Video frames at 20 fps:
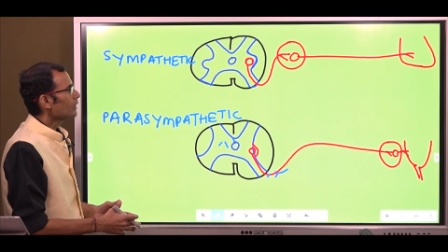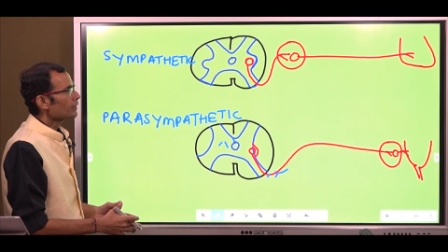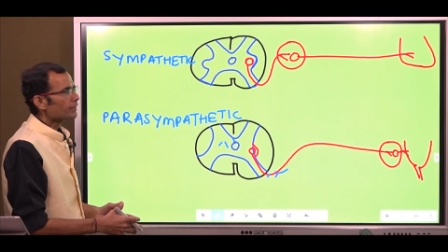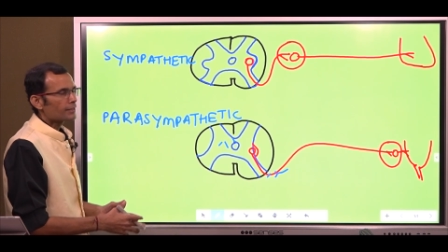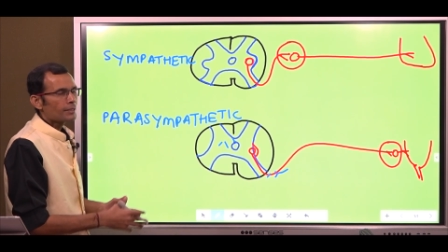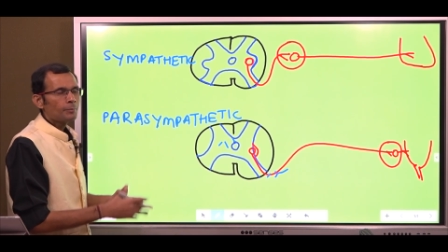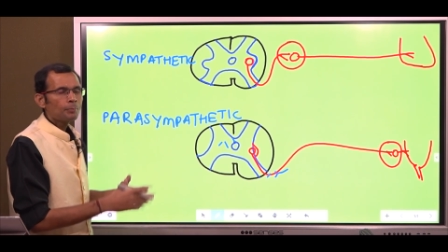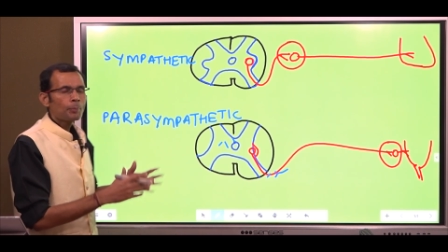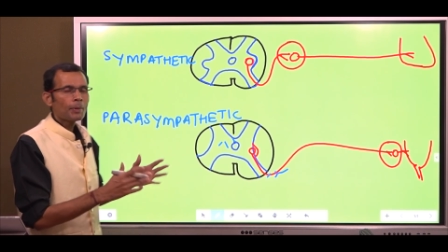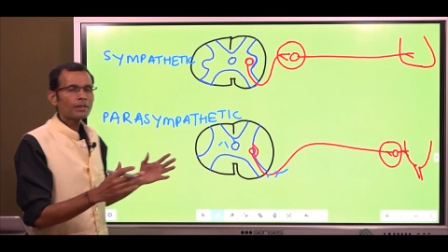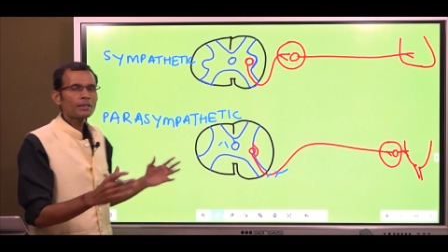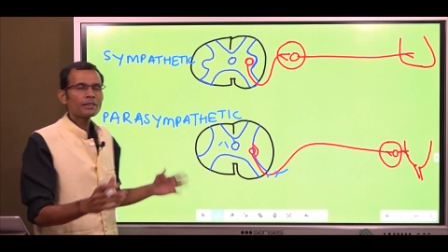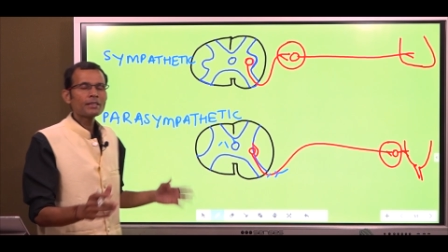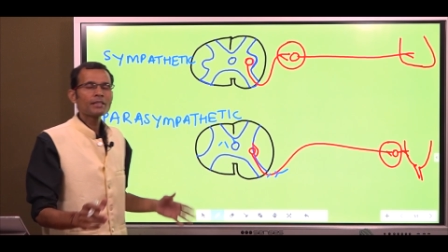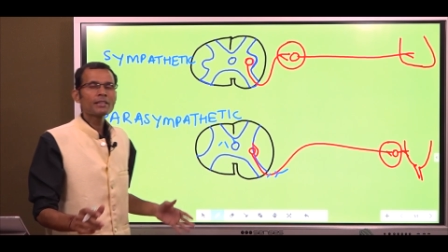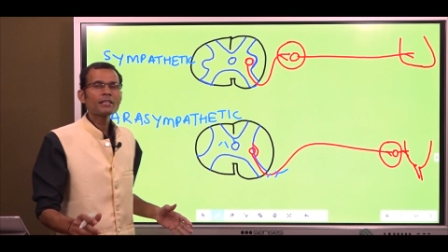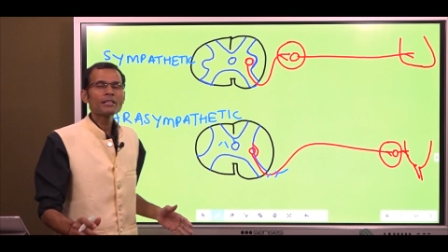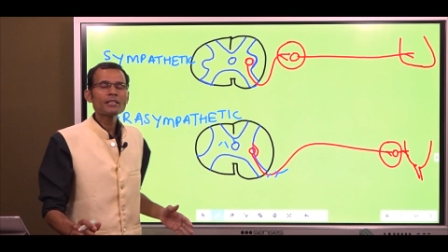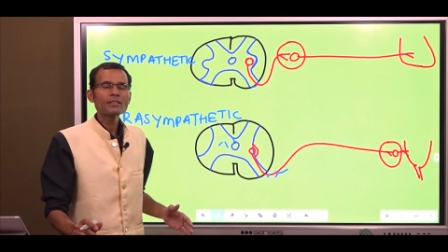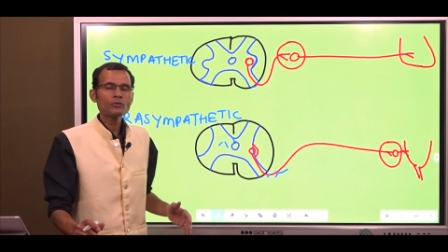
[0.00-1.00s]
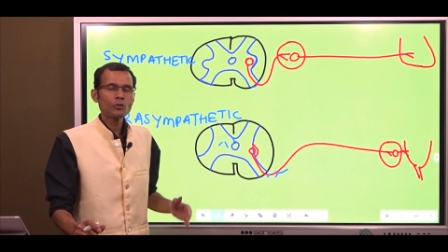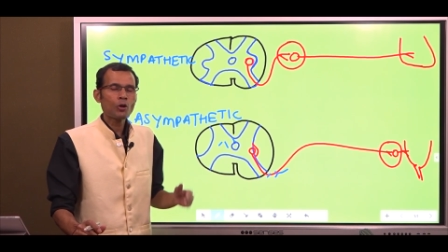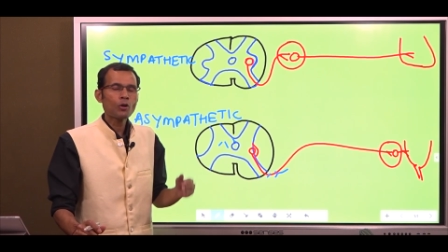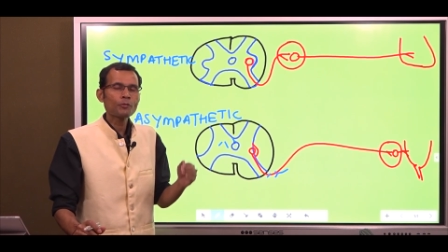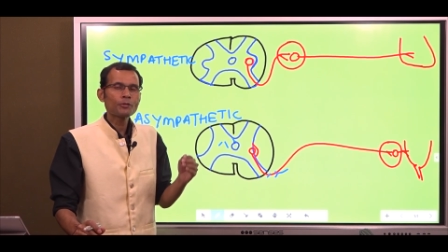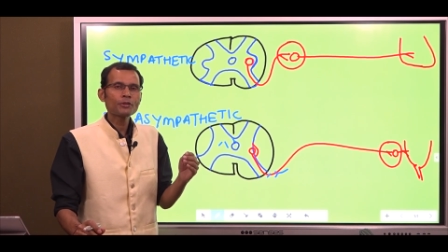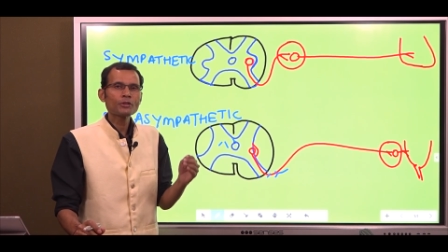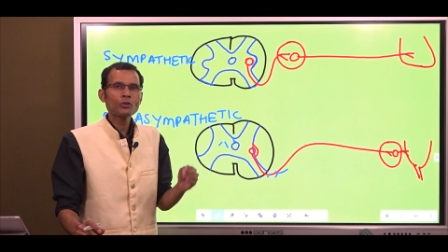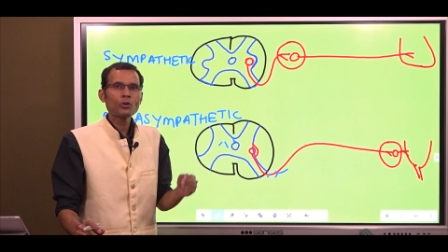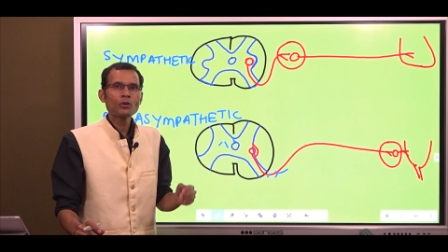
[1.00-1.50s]
uh, sympathetic is
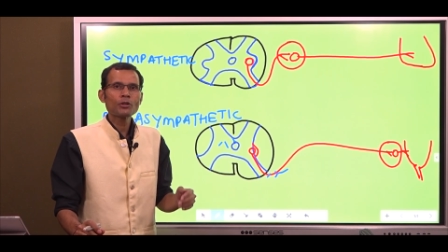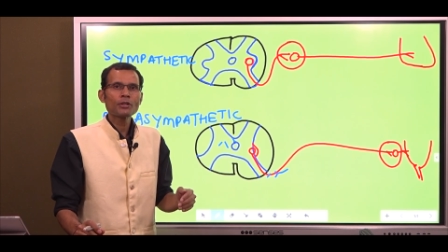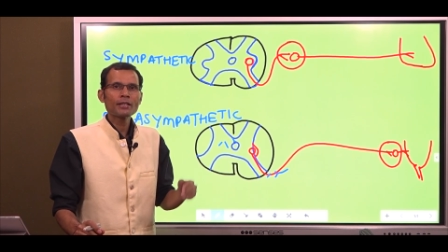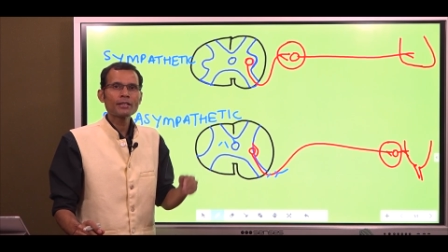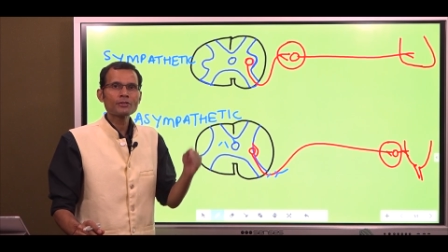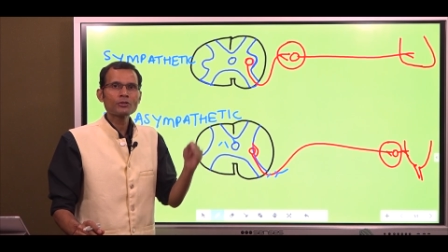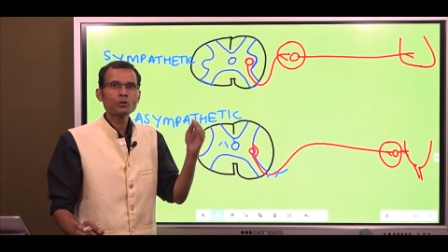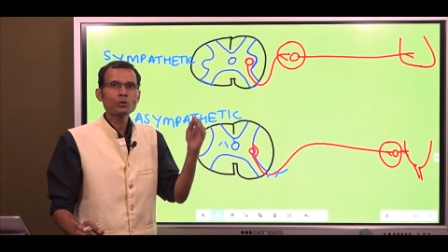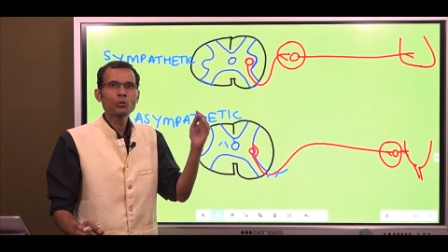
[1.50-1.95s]
often called as